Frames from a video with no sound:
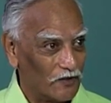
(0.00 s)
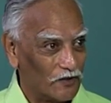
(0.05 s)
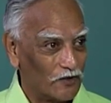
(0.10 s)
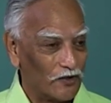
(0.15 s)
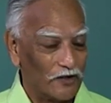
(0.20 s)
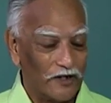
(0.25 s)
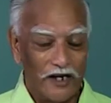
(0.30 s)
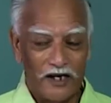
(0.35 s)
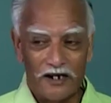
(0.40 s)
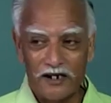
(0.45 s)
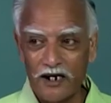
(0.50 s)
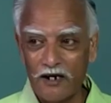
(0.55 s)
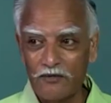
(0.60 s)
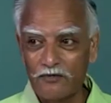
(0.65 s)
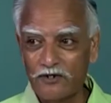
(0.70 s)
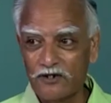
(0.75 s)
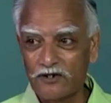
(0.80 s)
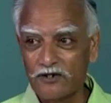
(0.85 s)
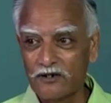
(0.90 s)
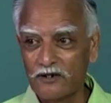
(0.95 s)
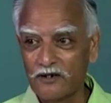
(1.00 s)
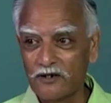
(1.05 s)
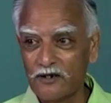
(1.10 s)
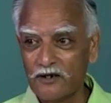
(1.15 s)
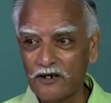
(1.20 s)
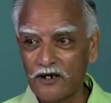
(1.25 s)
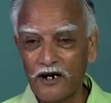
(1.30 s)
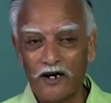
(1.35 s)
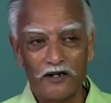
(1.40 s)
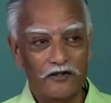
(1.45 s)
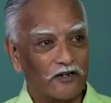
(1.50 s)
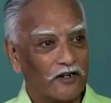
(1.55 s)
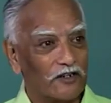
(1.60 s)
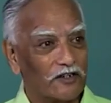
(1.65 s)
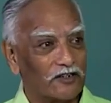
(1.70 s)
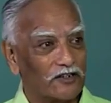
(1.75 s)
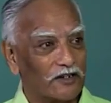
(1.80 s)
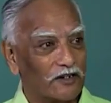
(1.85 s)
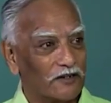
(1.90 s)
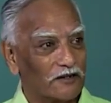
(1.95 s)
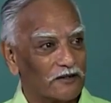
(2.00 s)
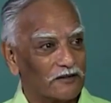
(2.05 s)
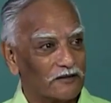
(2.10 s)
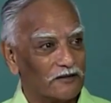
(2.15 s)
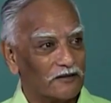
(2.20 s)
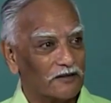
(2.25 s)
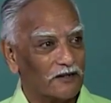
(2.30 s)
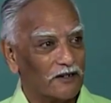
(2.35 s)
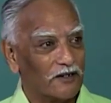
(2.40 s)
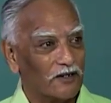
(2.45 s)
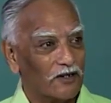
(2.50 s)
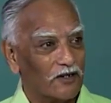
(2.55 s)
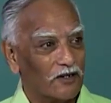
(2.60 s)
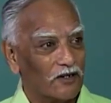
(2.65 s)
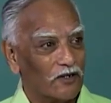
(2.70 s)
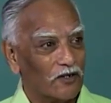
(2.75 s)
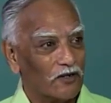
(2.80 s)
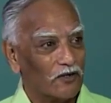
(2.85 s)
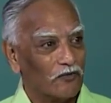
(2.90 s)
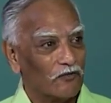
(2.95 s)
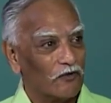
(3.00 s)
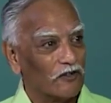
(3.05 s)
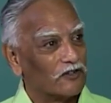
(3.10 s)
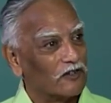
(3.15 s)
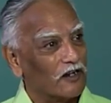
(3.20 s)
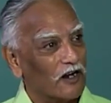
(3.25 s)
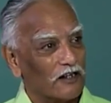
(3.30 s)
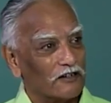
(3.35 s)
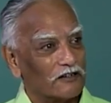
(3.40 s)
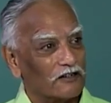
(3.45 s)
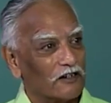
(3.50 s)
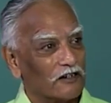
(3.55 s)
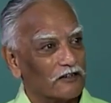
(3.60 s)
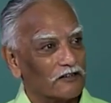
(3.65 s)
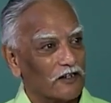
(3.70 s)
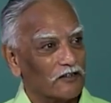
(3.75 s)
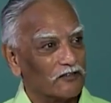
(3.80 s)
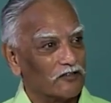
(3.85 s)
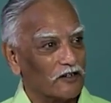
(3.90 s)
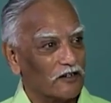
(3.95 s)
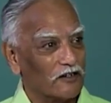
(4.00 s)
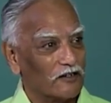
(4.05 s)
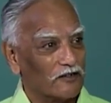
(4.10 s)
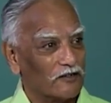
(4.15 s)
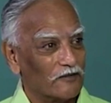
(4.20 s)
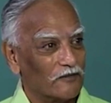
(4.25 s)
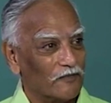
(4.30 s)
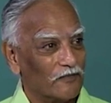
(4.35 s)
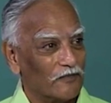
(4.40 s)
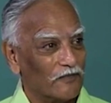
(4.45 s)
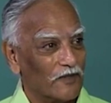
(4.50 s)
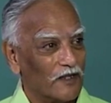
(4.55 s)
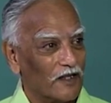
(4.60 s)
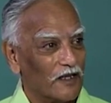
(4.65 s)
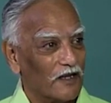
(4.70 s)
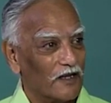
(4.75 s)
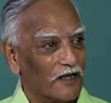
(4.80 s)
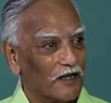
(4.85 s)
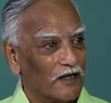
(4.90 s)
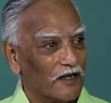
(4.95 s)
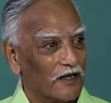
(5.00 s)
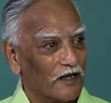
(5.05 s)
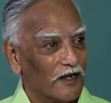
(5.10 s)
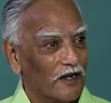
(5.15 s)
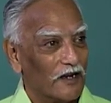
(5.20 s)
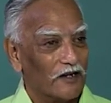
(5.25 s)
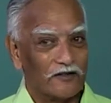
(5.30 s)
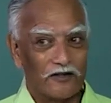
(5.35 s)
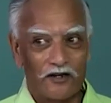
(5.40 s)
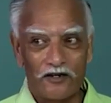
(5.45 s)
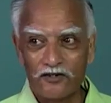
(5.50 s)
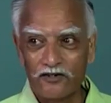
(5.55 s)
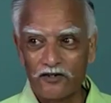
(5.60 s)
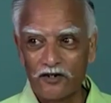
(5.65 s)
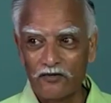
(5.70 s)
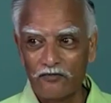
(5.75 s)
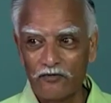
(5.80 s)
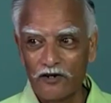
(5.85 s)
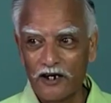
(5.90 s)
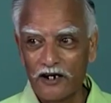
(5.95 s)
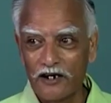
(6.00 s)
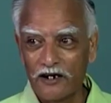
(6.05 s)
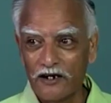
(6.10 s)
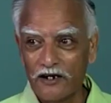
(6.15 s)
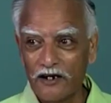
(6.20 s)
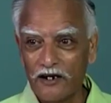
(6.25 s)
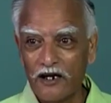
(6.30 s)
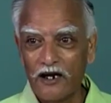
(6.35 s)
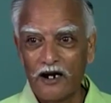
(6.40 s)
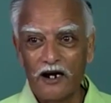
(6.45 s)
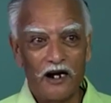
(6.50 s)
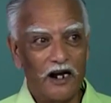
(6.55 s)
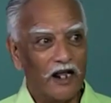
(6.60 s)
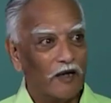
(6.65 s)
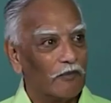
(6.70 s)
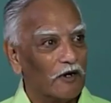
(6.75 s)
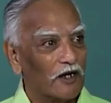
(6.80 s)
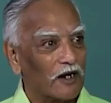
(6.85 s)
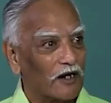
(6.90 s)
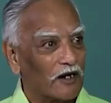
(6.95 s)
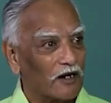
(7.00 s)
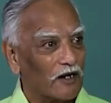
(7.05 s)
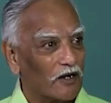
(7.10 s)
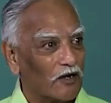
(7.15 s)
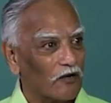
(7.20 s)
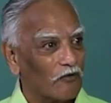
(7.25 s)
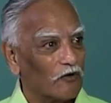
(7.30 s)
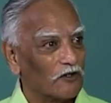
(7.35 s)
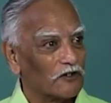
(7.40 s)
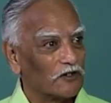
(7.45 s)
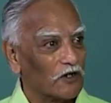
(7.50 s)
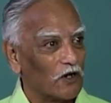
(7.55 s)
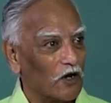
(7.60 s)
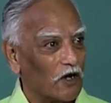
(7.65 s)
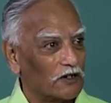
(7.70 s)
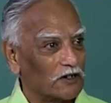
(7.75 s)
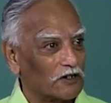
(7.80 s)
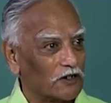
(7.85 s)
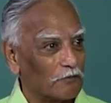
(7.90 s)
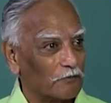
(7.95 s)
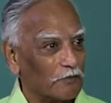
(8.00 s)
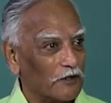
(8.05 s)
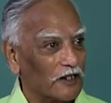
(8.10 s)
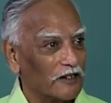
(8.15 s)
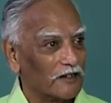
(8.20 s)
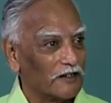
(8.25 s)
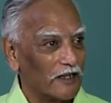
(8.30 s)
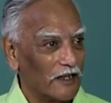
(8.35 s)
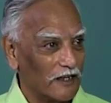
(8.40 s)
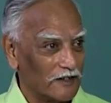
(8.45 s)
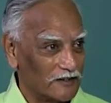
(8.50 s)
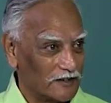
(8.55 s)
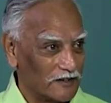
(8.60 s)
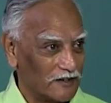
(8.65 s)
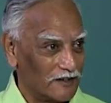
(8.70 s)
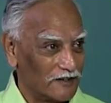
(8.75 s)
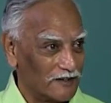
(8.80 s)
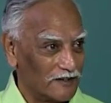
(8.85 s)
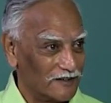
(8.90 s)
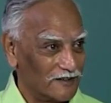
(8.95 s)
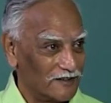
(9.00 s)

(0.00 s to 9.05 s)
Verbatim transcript: So here comes a tradition which lasted centuries, a tradition where labor was locked up in the estate,